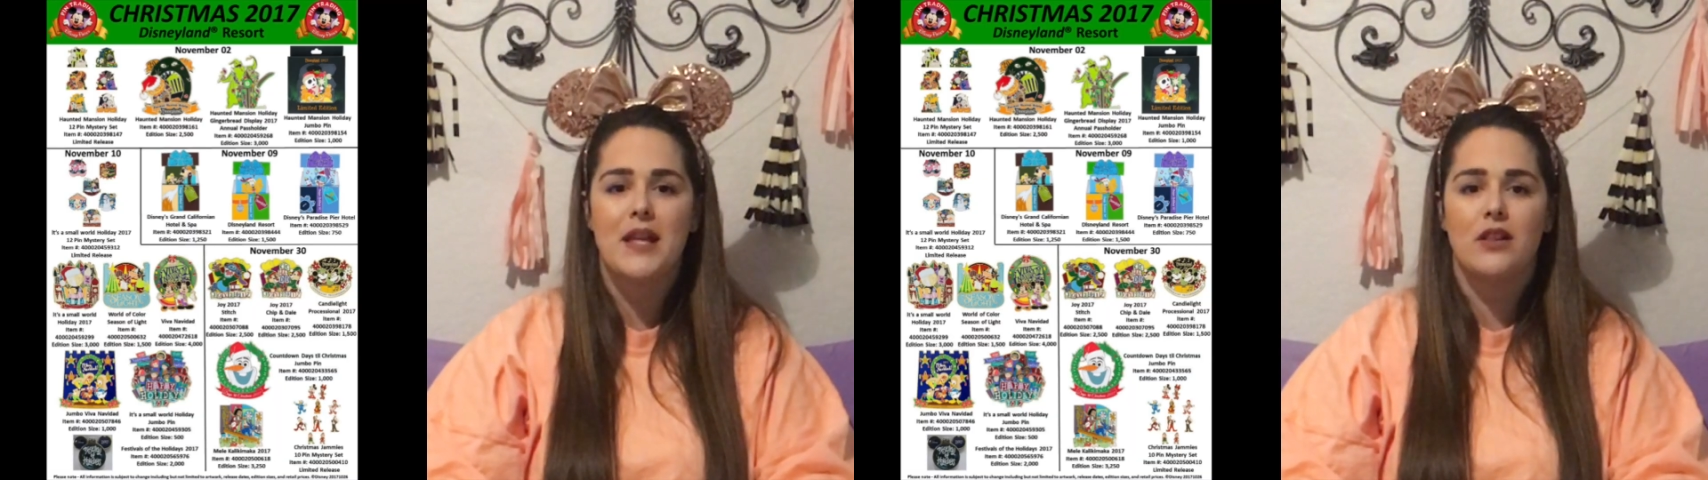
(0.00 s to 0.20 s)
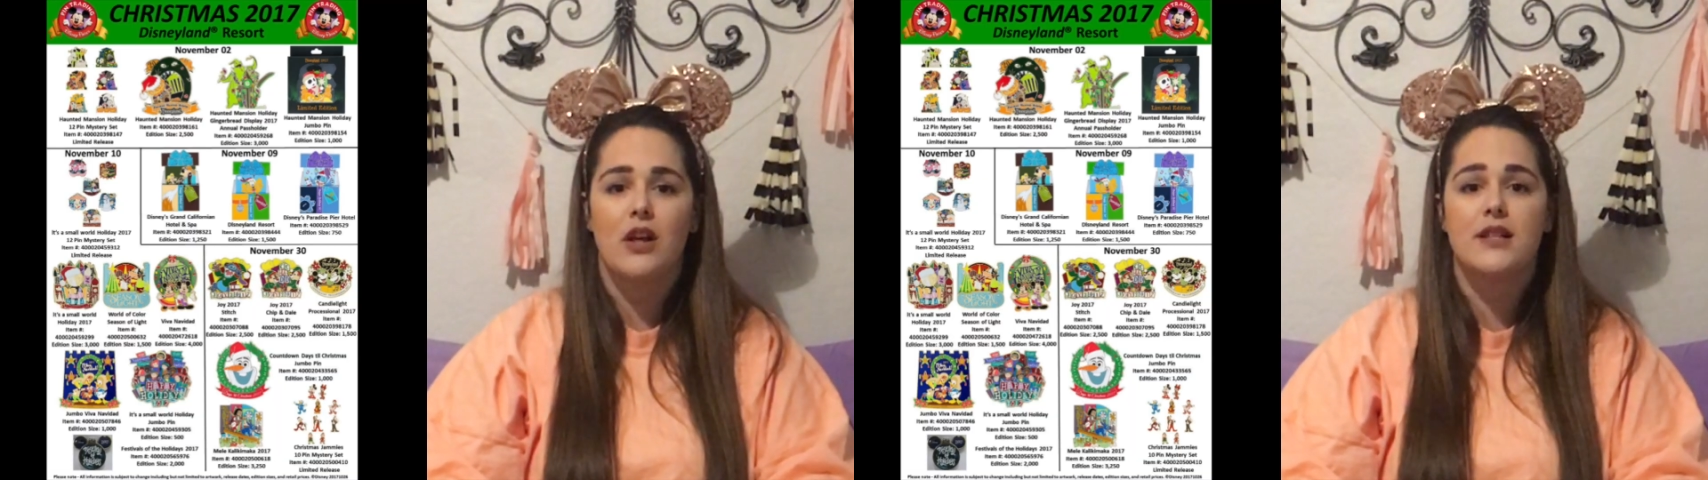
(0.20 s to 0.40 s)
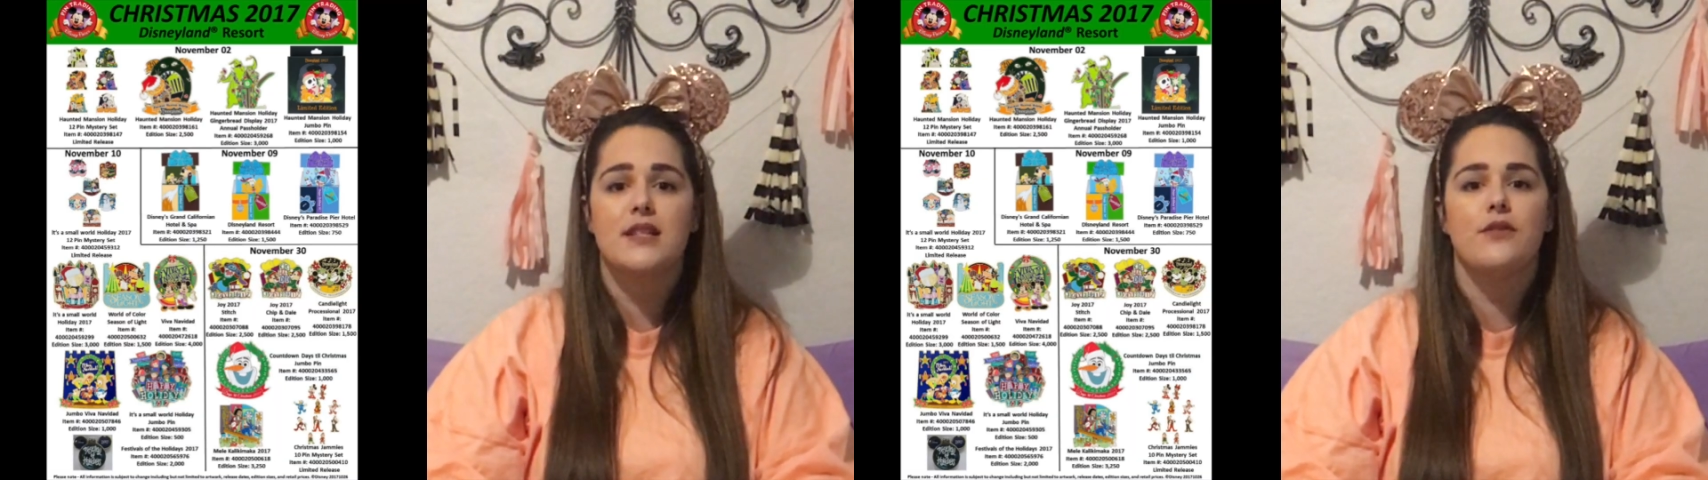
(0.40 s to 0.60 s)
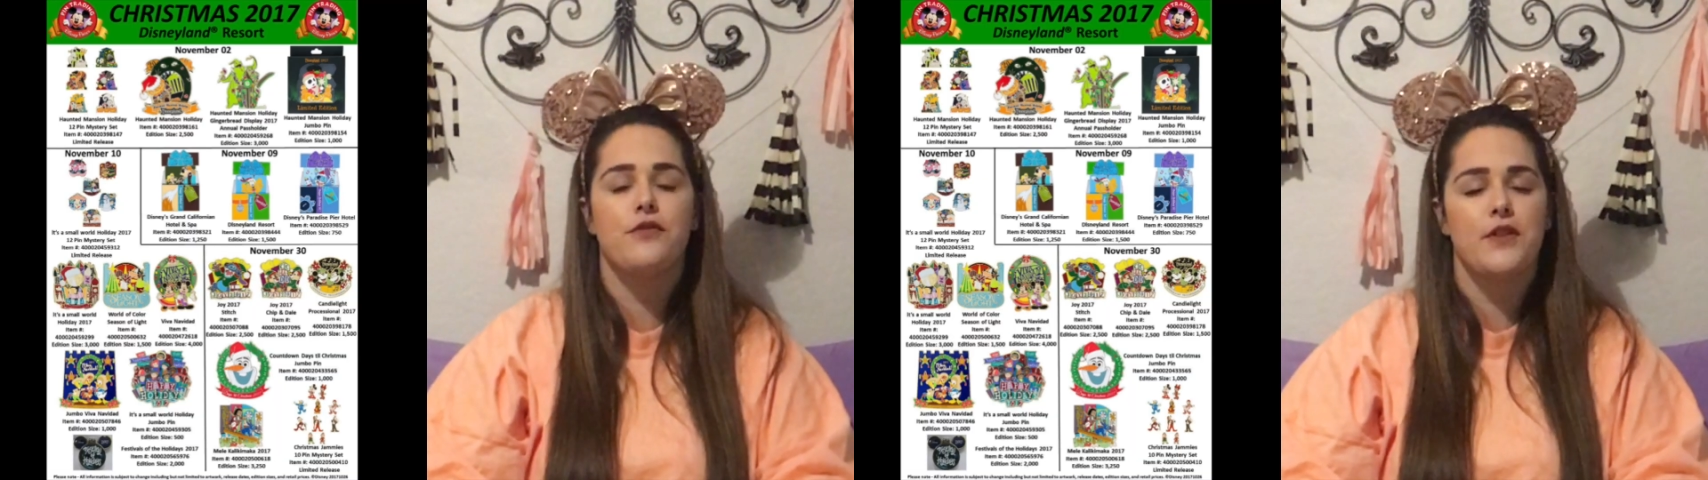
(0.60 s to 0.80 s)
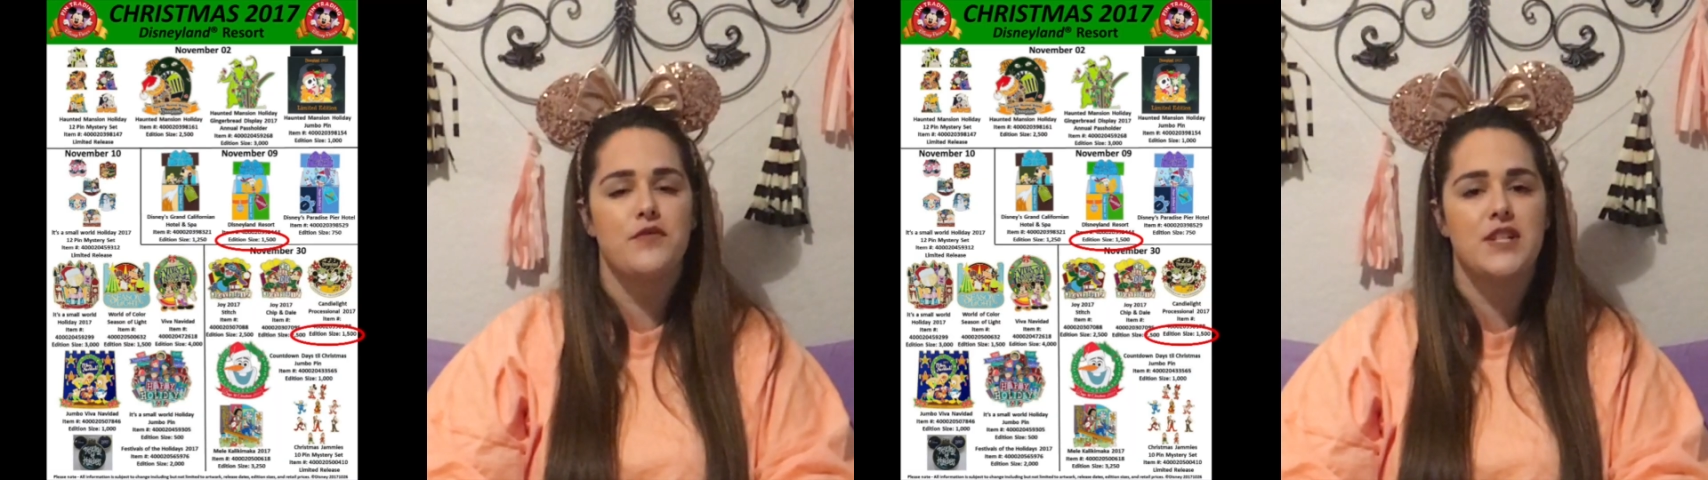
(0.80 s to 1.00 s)
in lots of
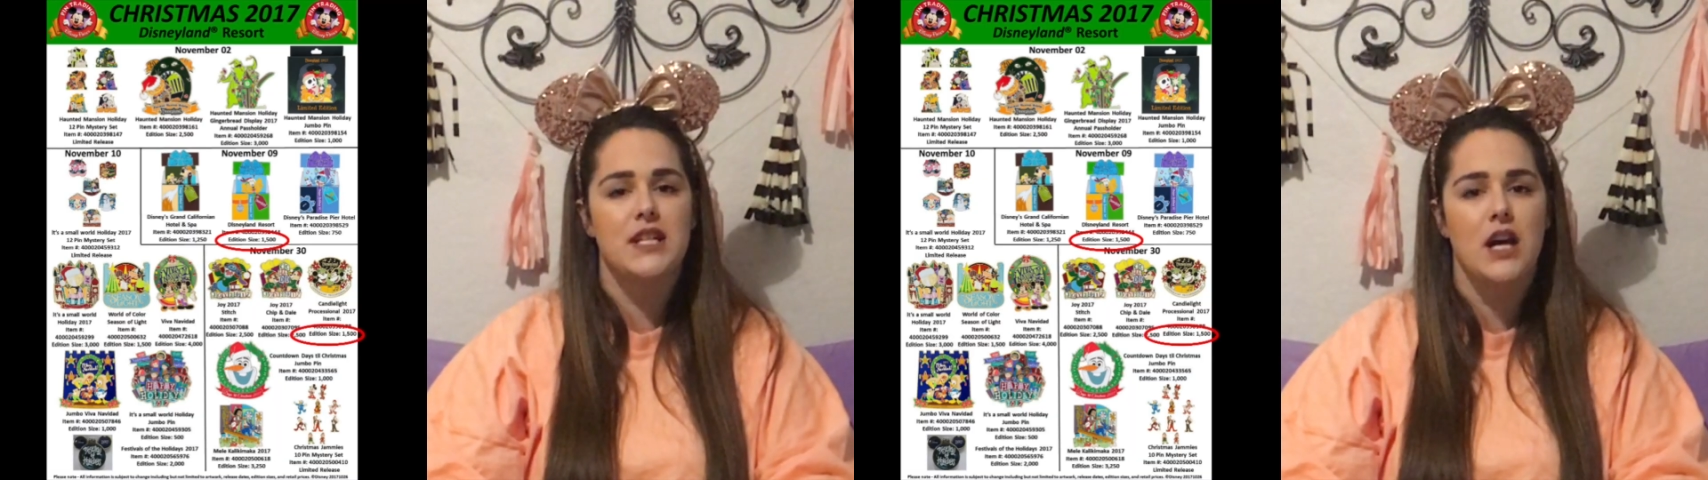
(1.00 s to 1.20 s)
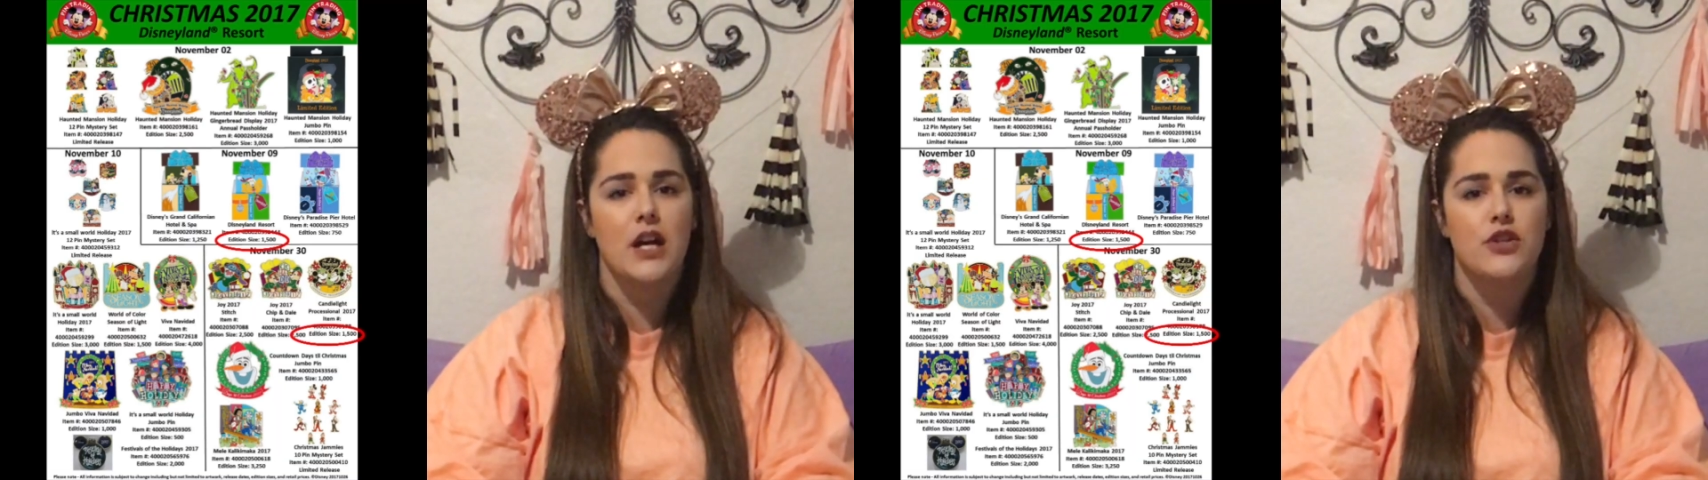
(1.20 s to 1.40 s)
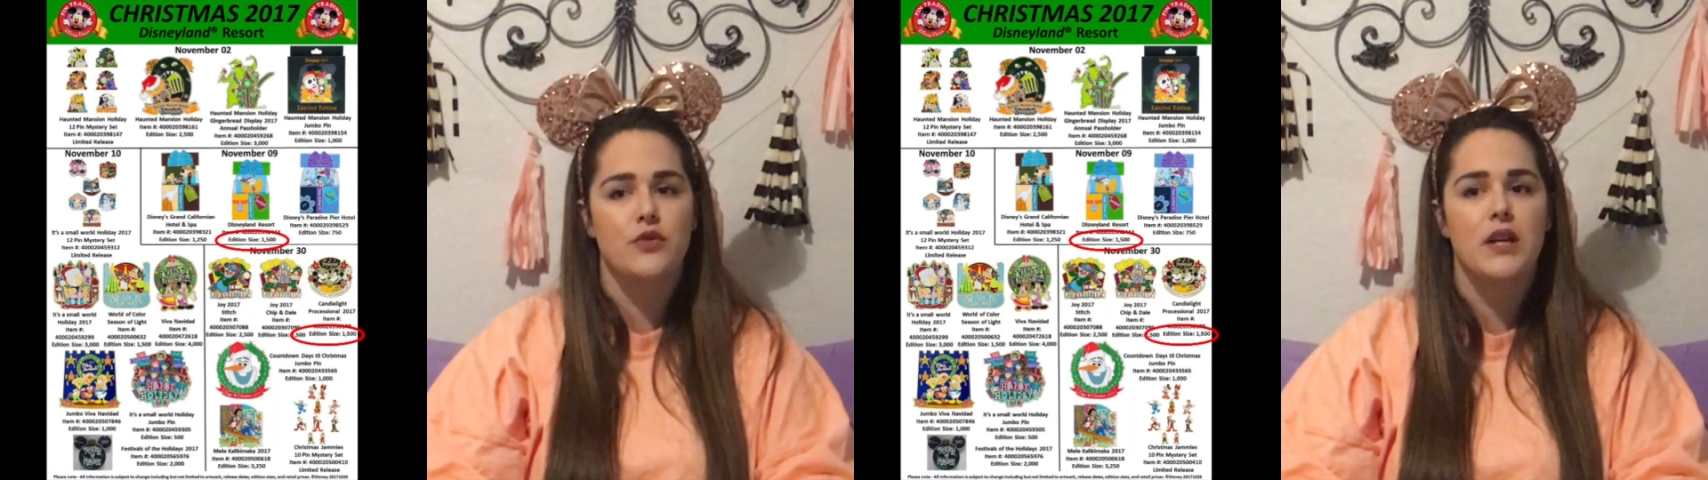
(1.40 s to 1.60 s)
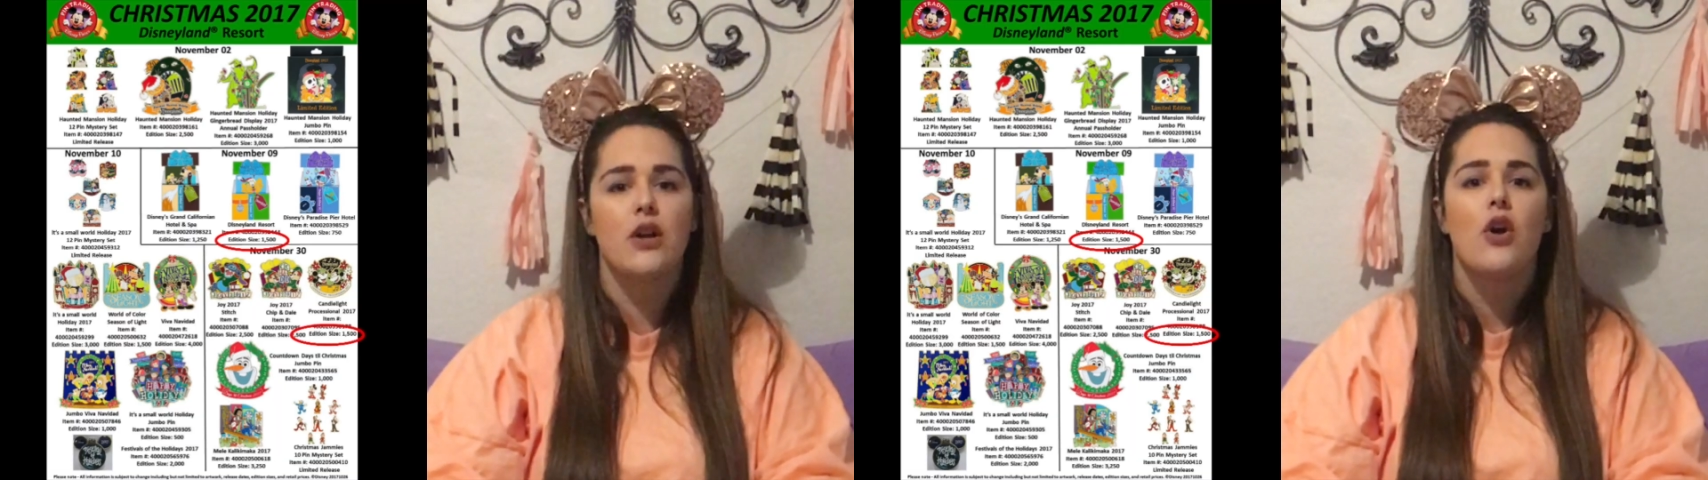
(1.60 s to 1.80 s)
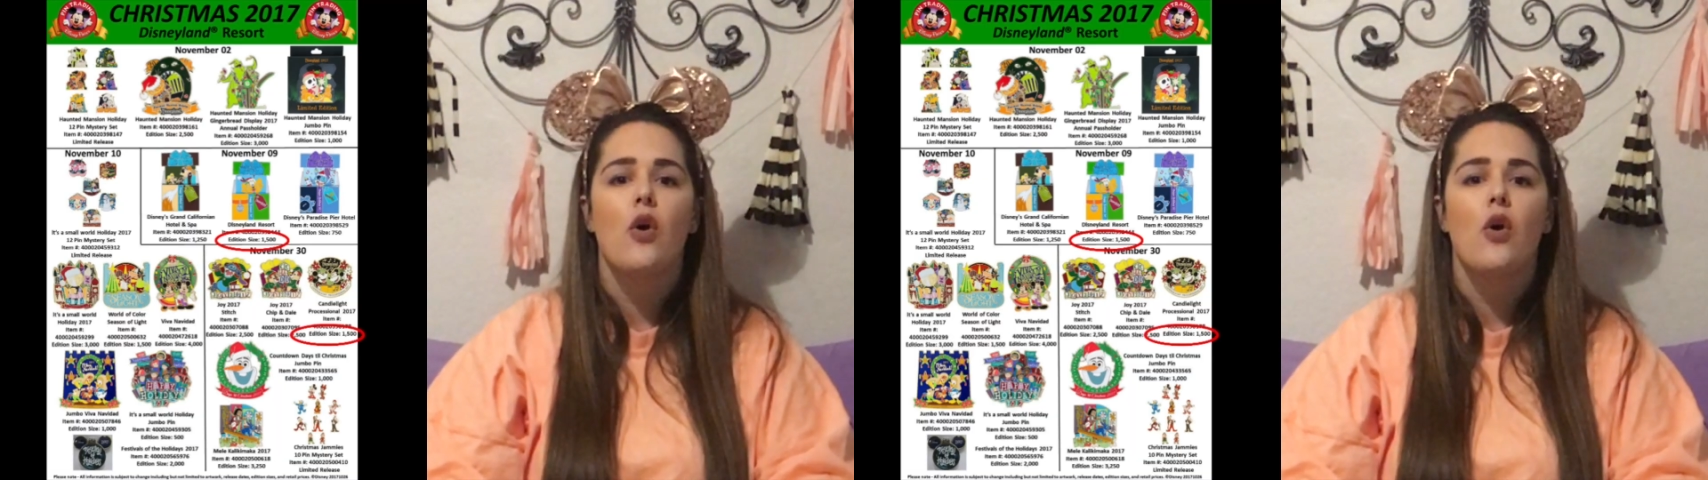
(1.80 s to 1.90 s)
1,500